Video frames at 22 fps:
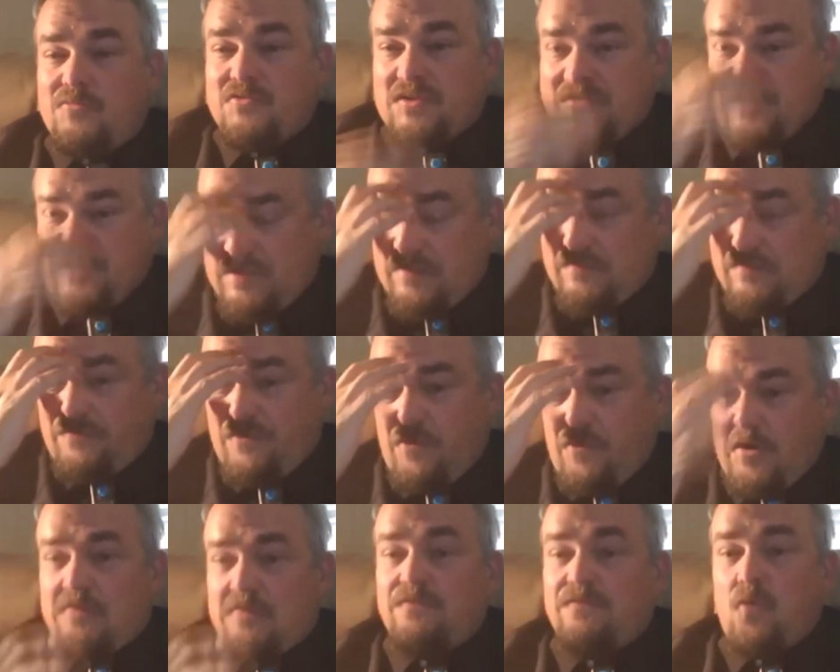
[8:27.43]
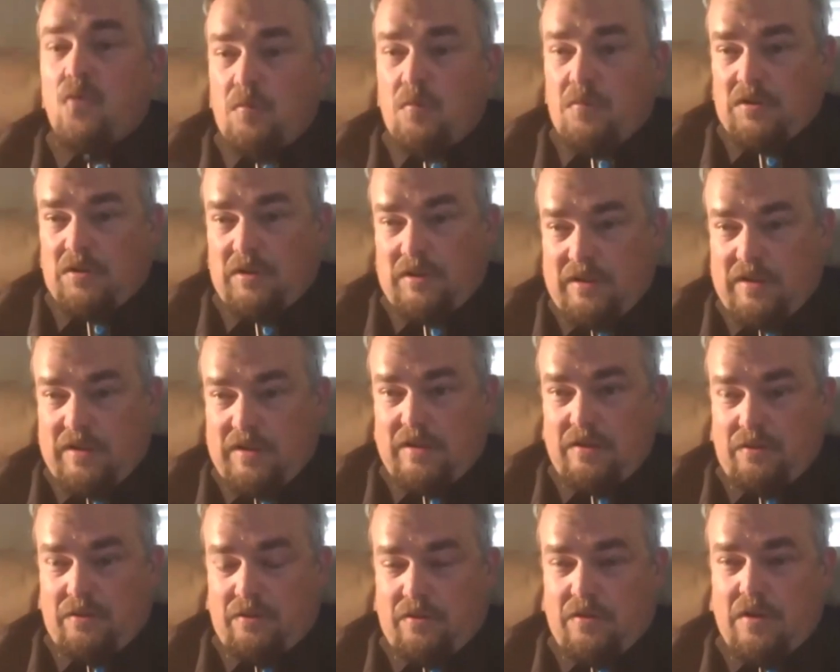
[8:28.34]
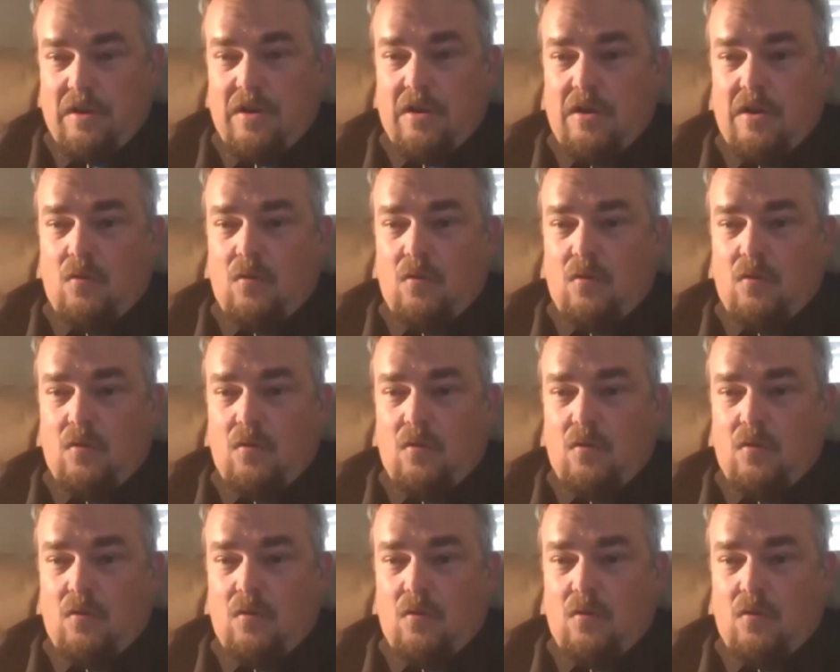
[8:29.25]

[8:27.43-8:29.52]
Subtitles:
just in very informally here.